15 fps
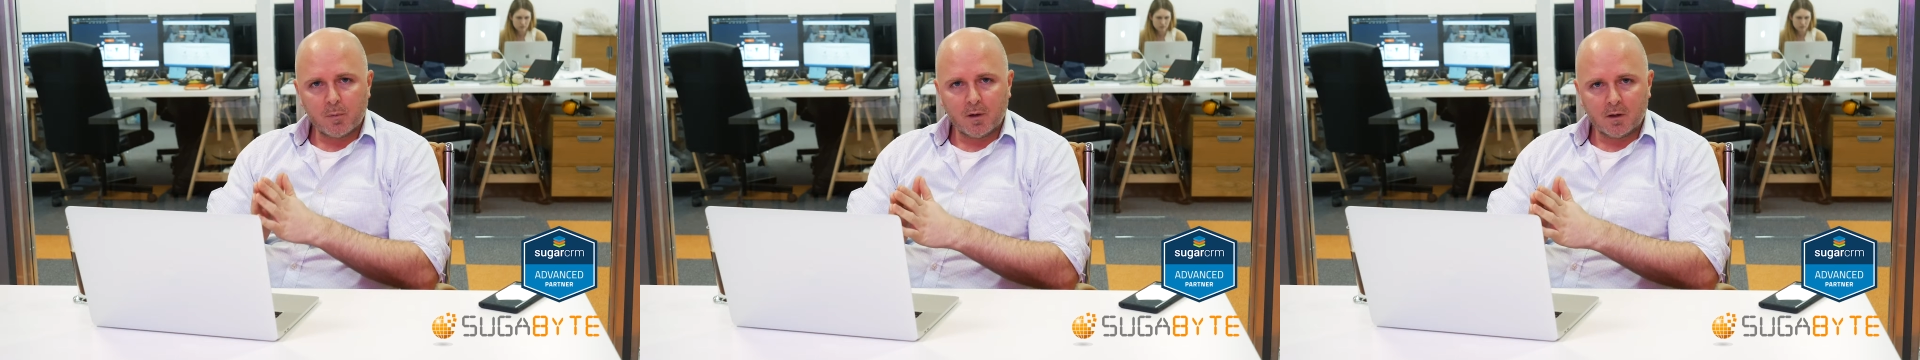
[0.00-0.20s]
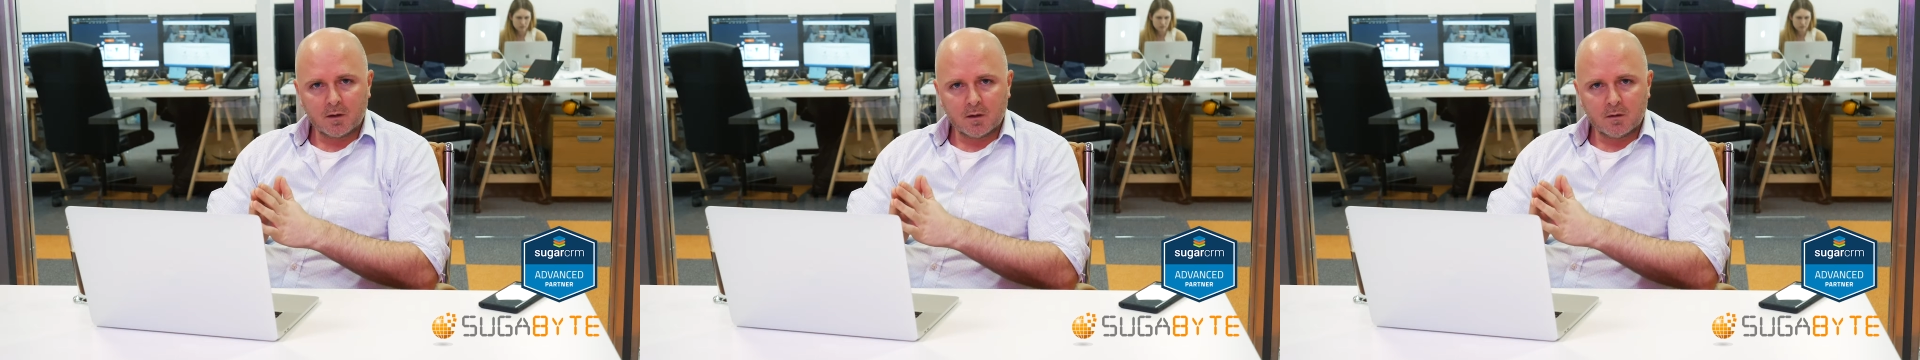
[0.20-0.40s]

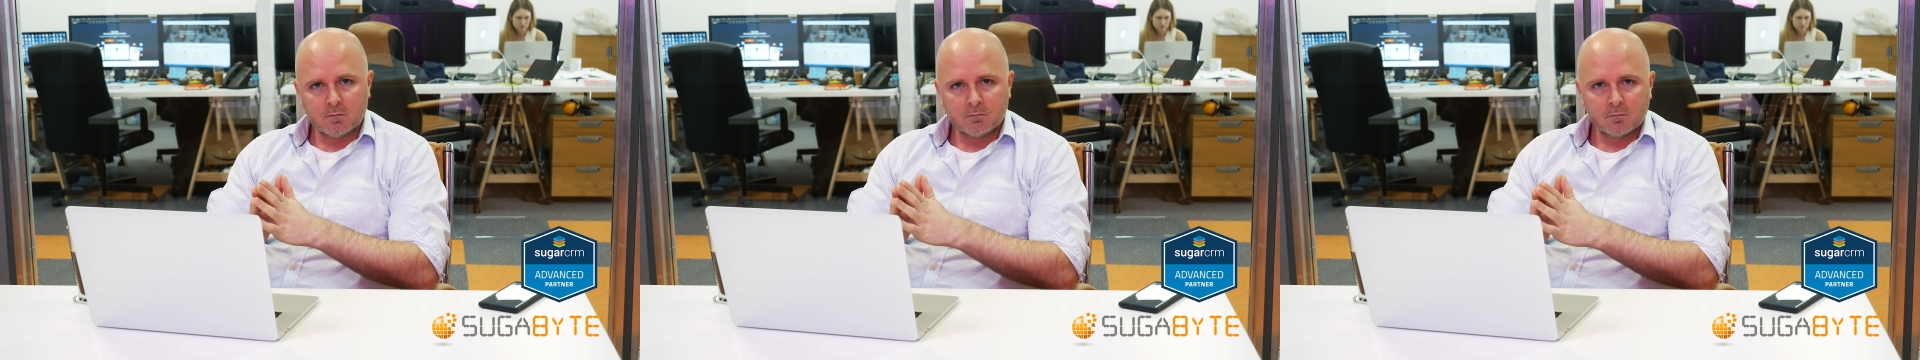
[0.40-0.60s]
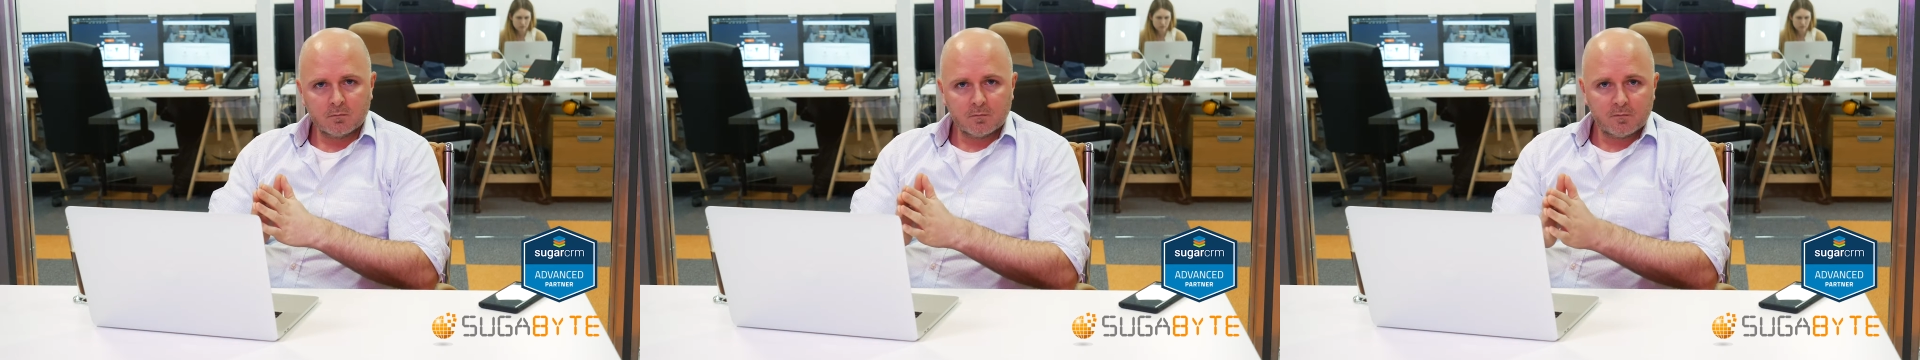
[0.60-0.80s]

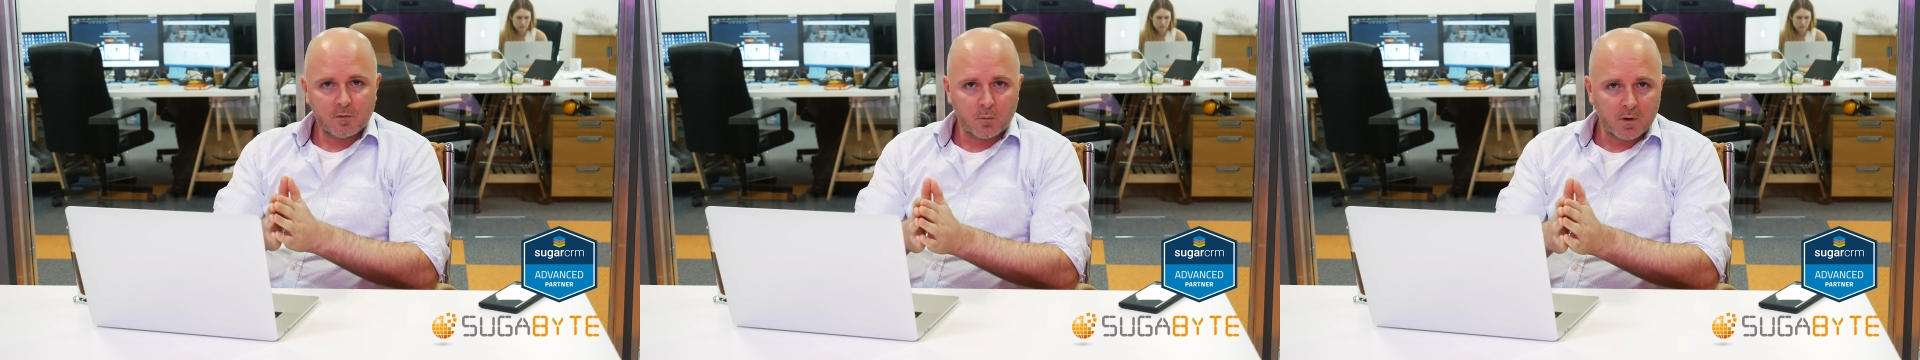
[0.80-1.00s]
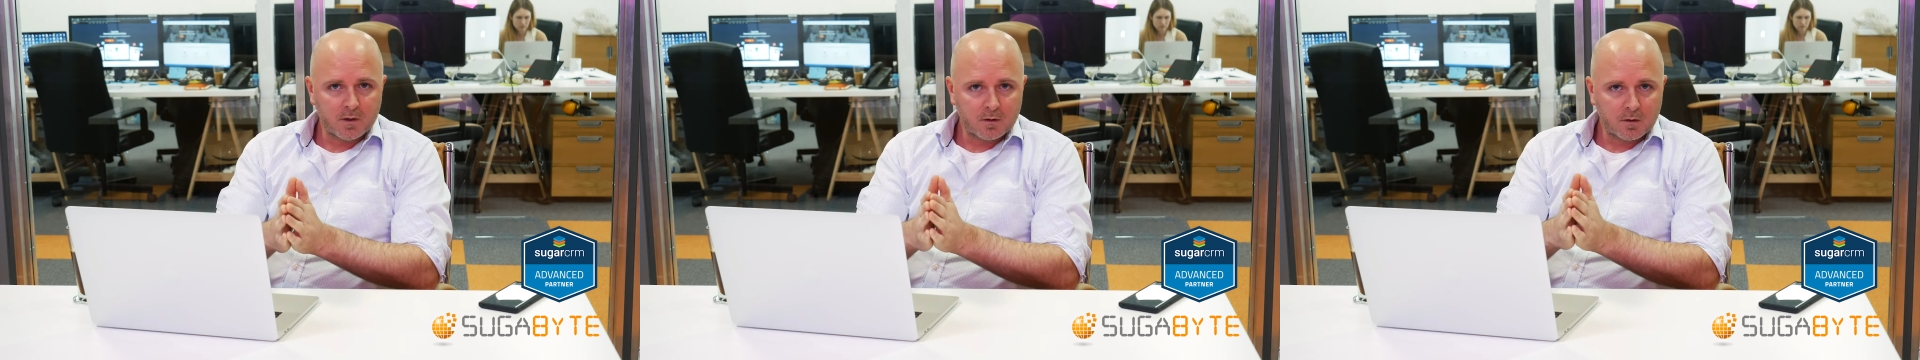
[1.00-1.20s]
plugin for
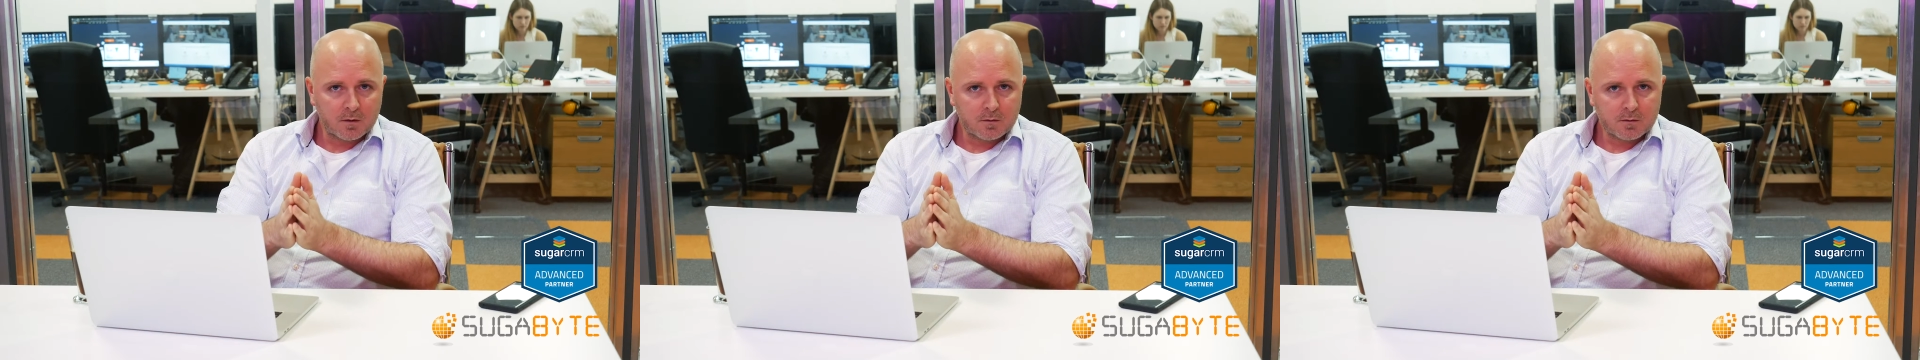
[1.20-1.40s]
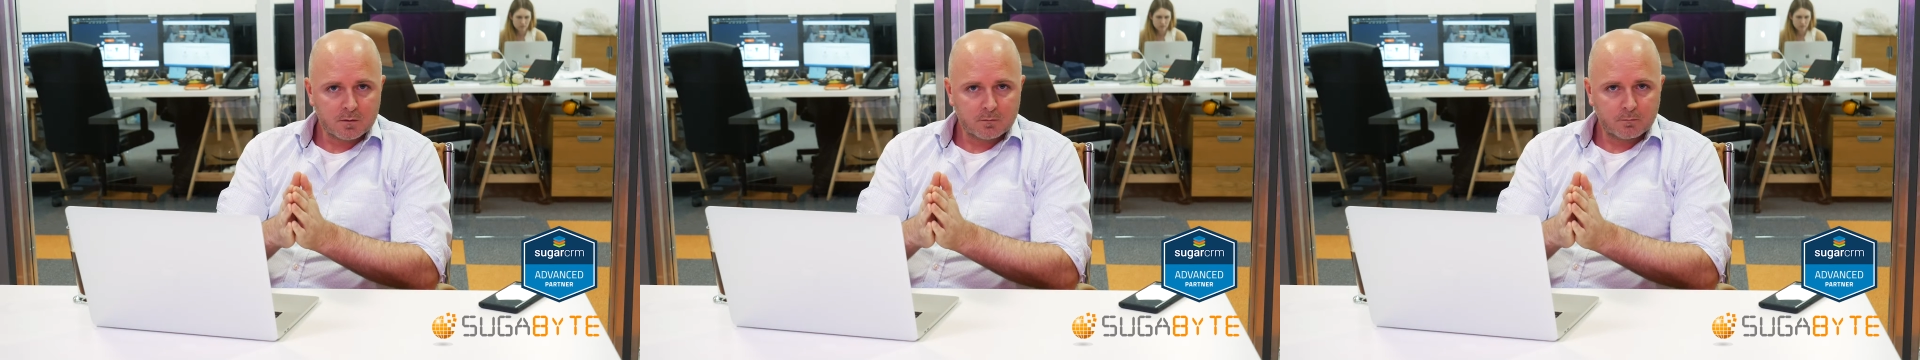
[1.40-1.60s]

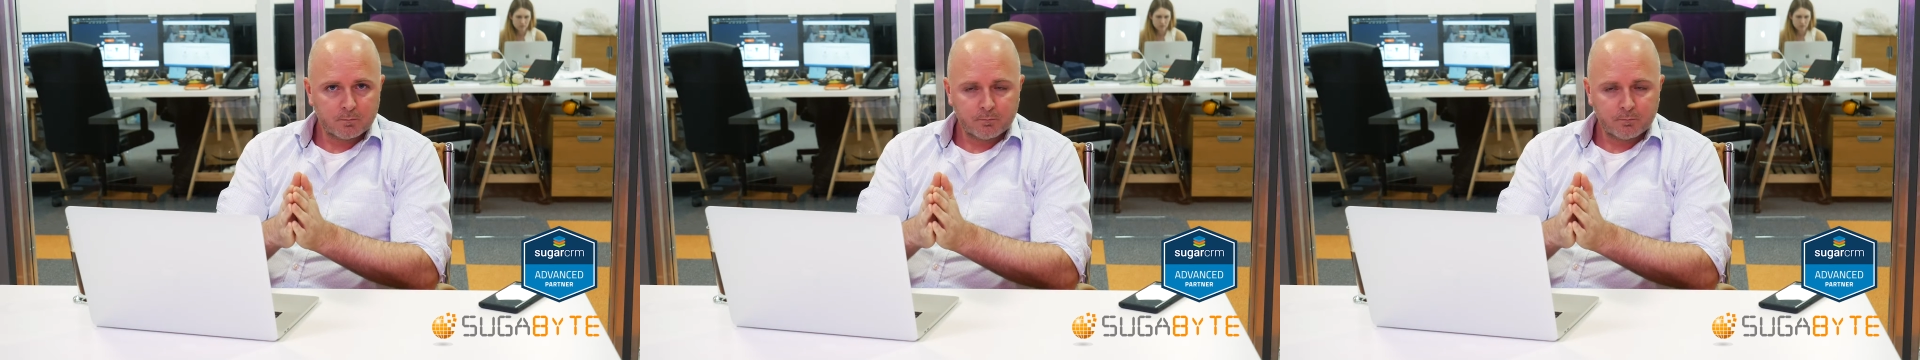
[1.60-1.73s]
Windows.